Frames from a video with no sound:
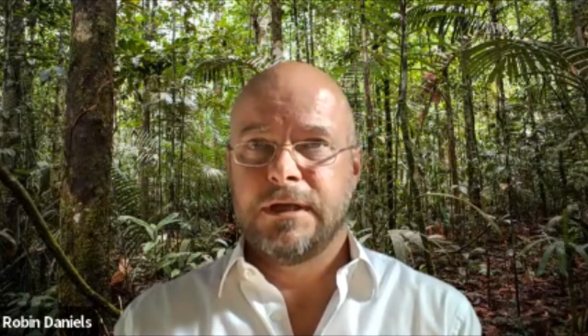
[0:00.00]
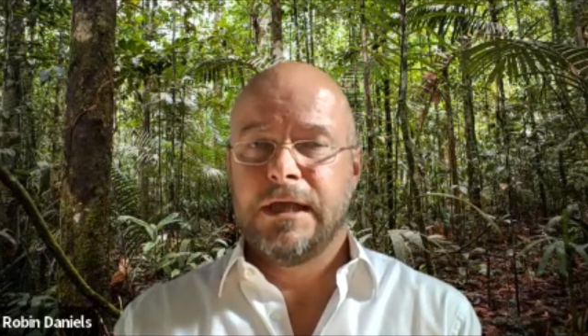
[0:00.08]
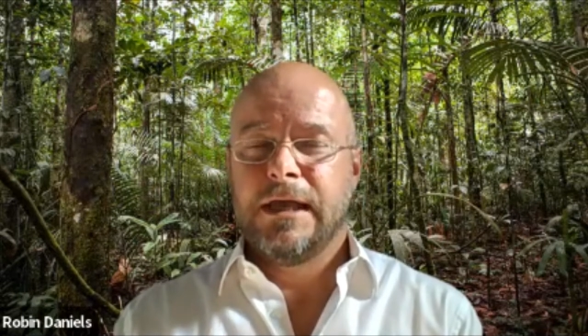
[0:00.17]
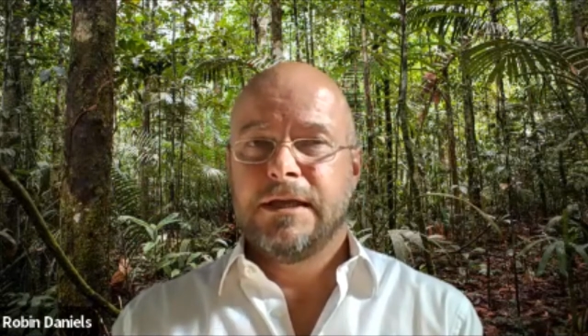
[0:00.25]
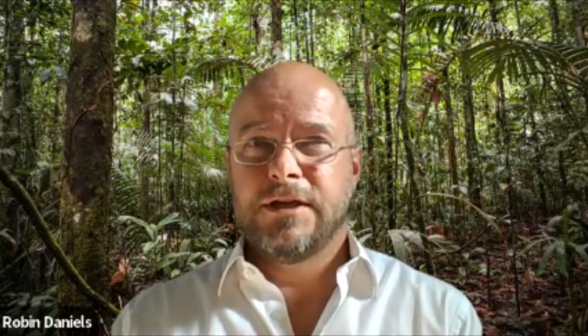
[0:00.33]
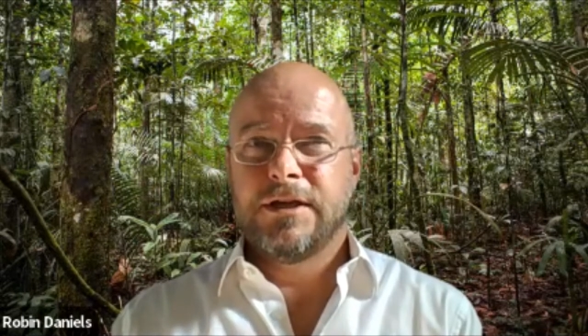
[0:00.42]

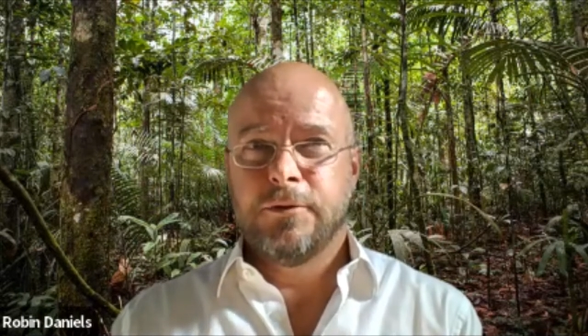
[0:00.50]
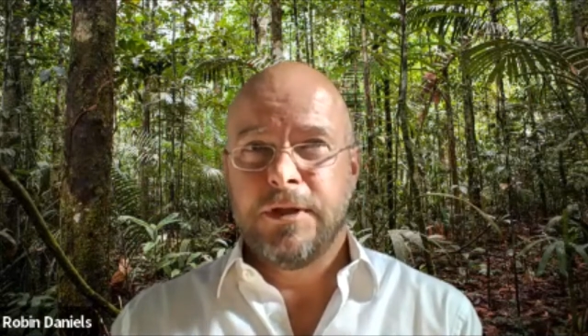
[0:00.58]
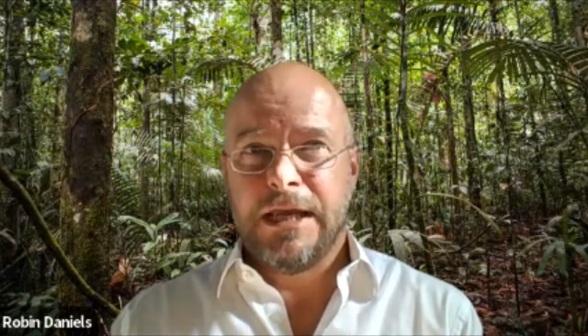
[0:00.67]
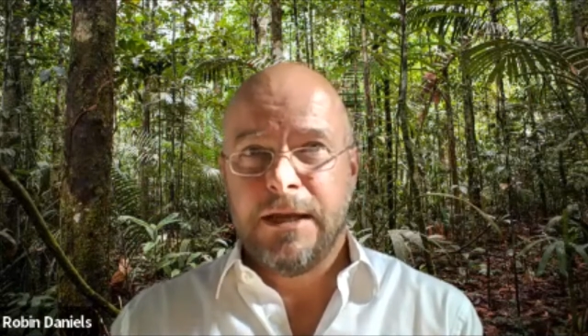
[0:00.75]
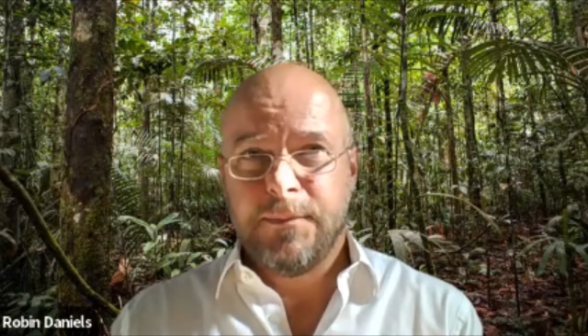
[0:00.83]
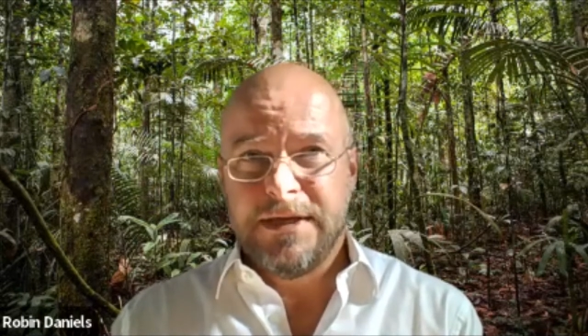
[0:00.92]
So the
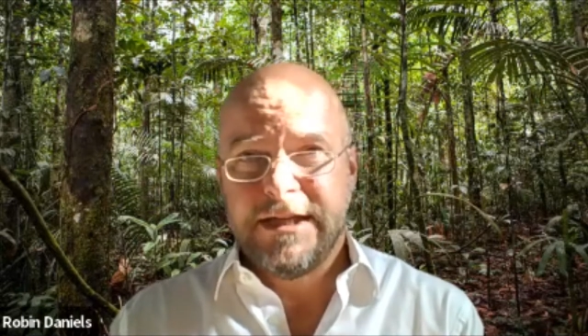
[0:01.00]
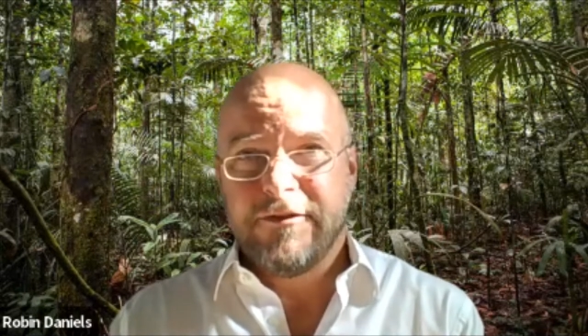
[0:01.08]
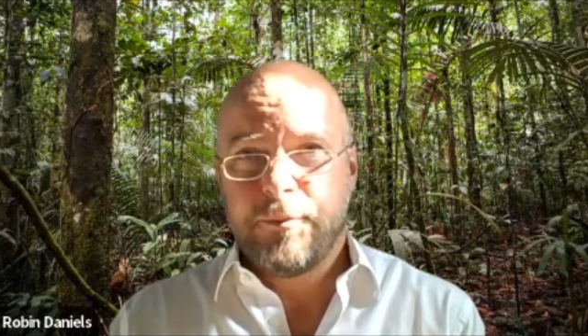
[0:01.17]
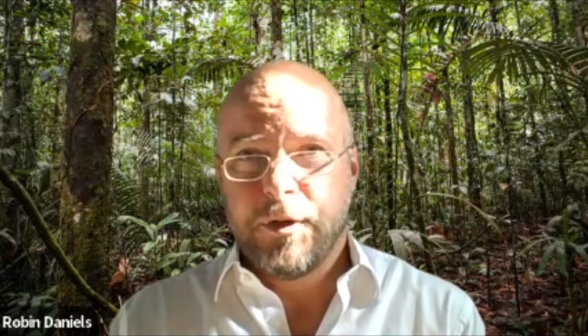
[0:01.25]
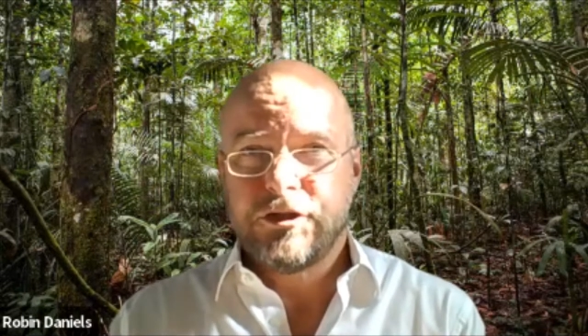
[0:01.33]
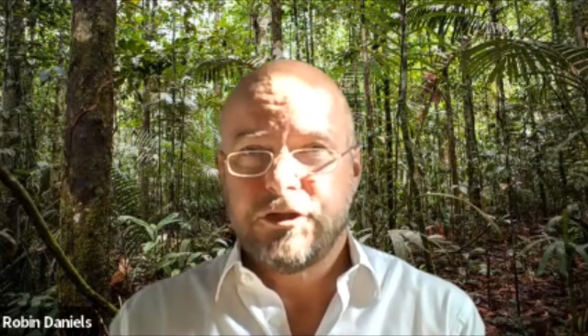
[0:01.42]
EBCF
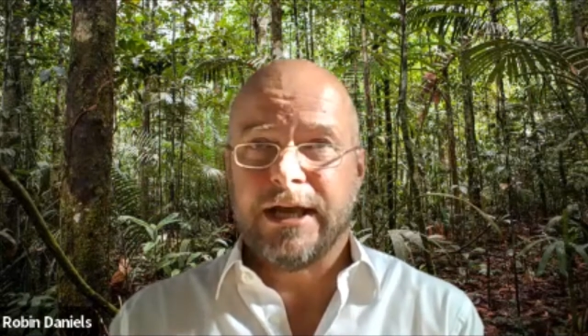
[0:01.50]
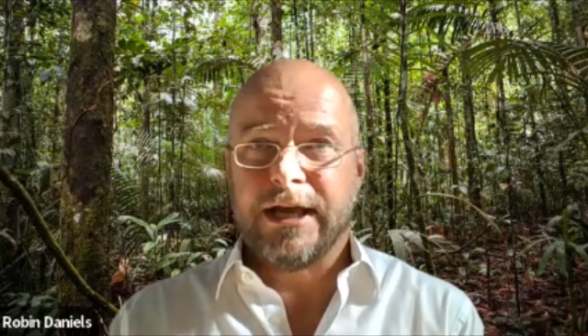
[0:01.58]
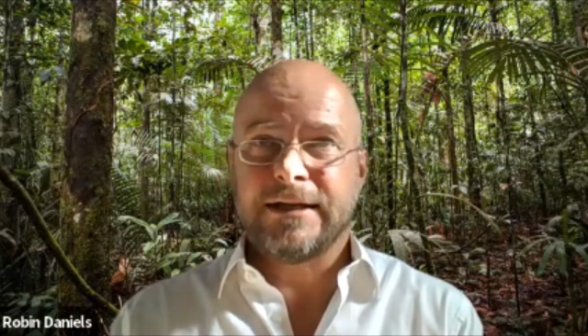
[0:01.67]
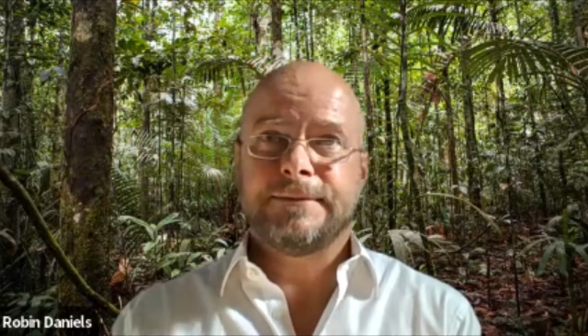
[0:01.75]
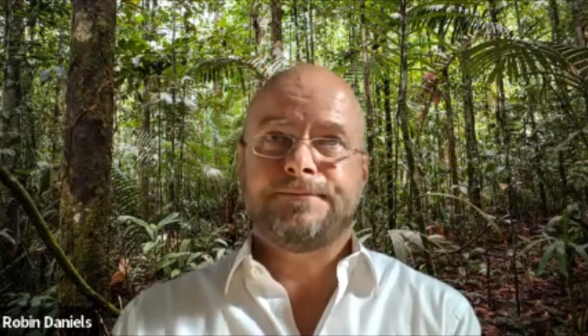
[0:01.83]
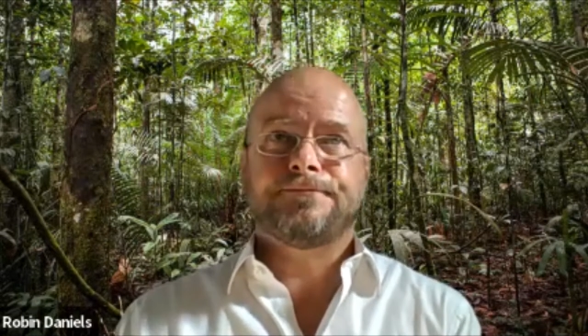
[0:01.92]
project
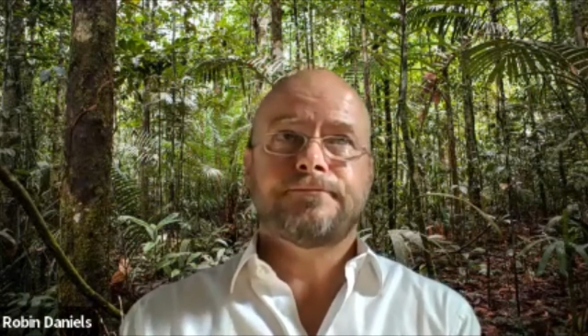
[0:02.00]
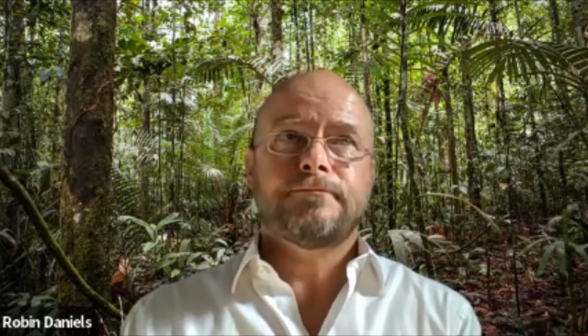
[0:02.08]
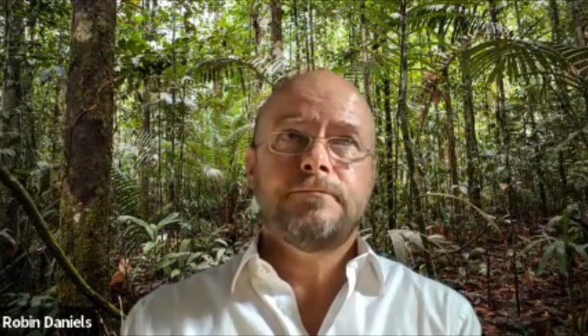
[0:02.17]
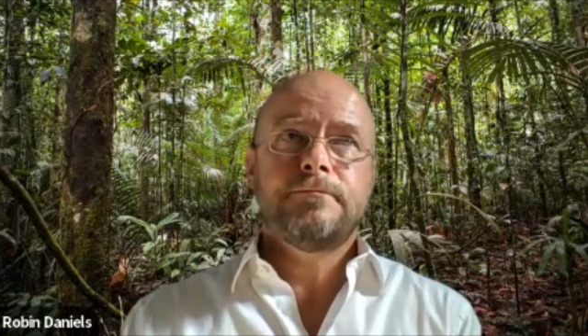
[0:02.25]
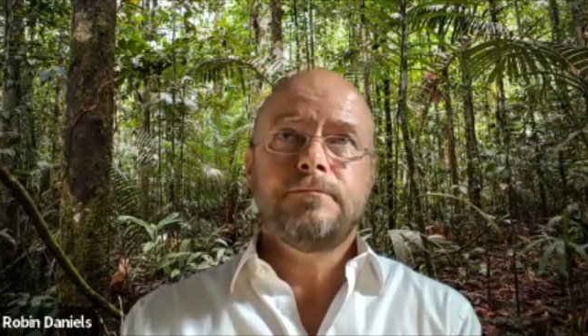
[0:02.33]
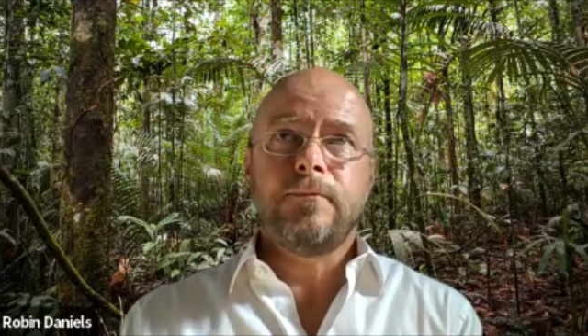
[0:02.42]

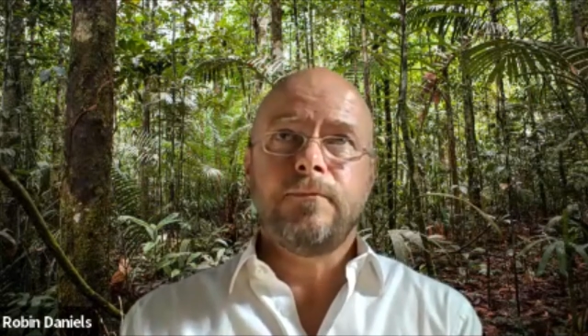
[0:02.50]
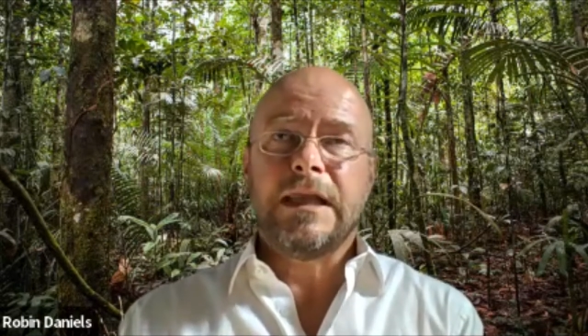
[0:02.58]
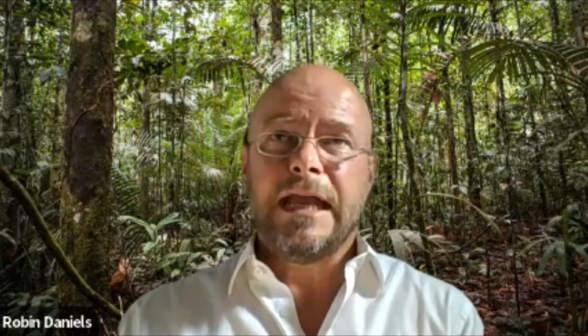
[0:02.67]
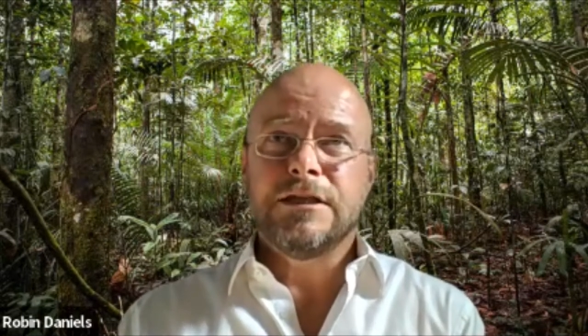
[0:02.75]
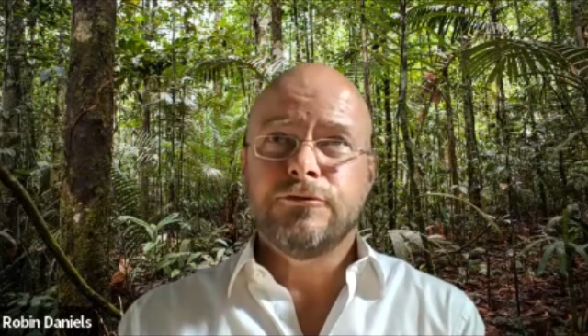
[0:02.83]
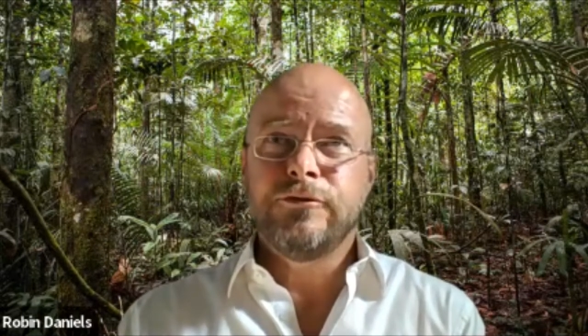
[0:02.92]

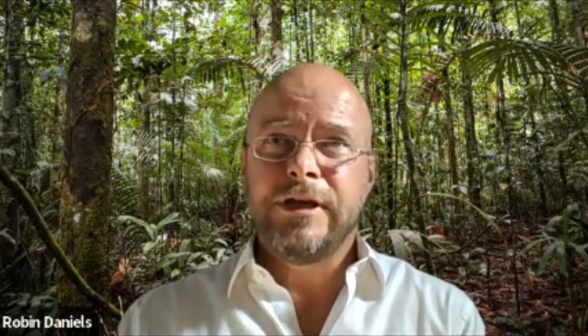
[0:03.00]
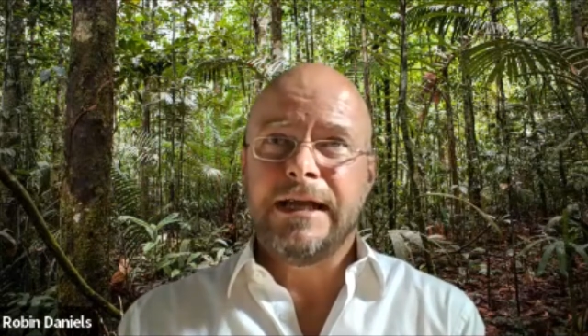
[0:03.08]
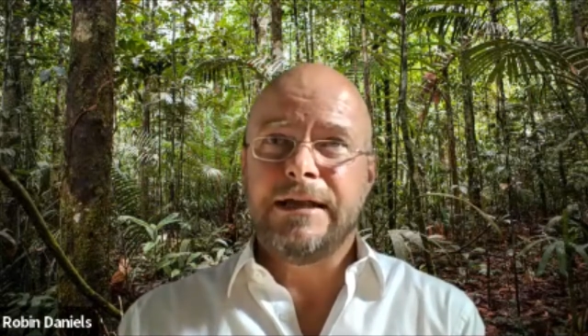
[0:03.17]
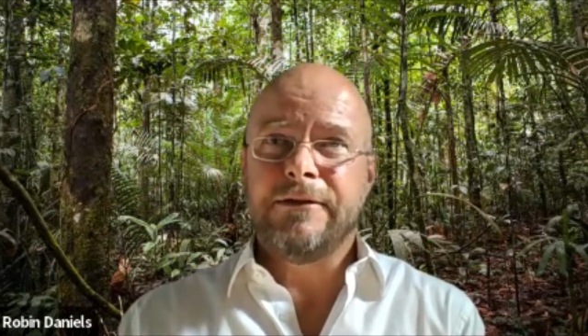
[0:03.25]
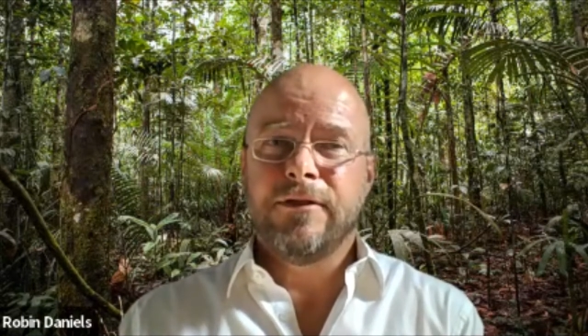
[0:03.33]
is really